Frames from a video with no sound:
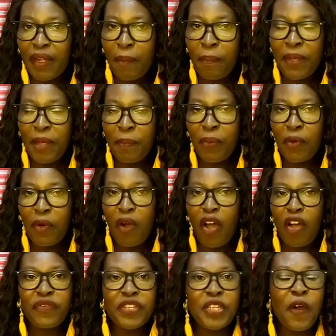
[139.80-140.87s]
people
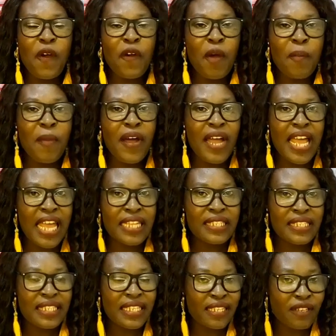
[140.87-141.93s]
of the Oromo
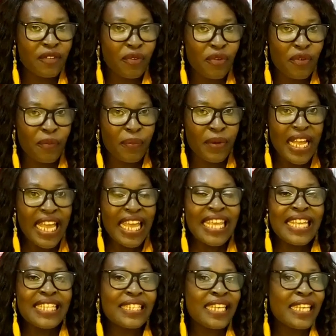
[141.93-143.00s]
ethnic group.
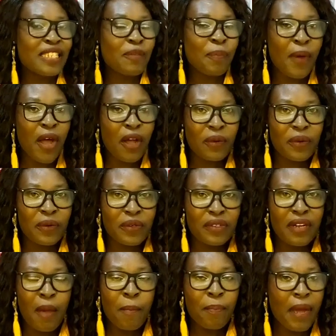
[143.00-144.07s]
It is spoken
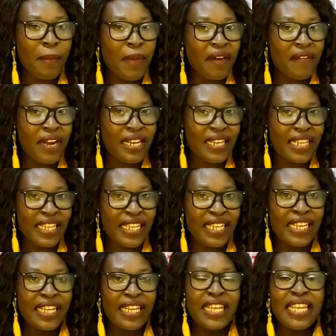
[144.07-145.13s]
primarily
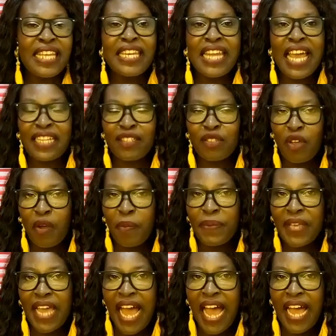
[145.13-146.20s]
in
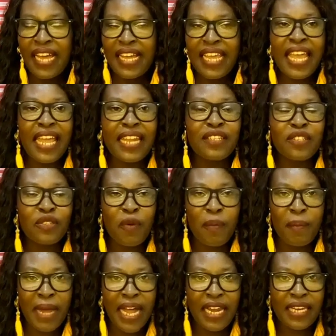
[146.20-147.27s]
Ethiopia and
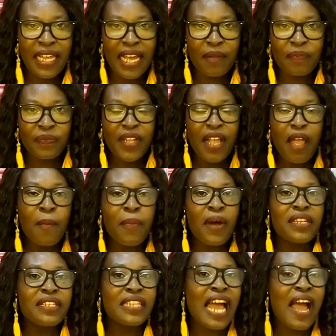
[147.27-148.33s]
Somalia,
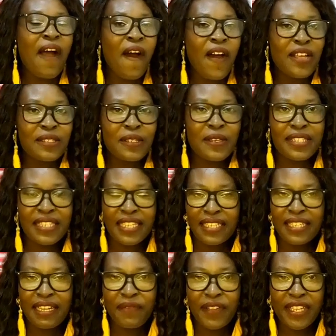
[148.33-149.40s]
but there are also
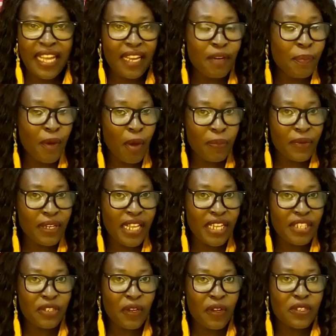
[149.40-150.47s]
significant
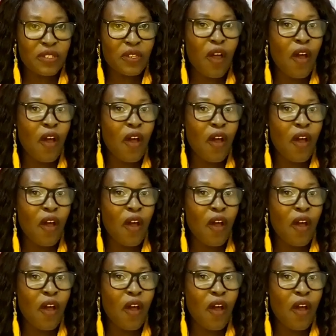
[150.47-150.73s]
populations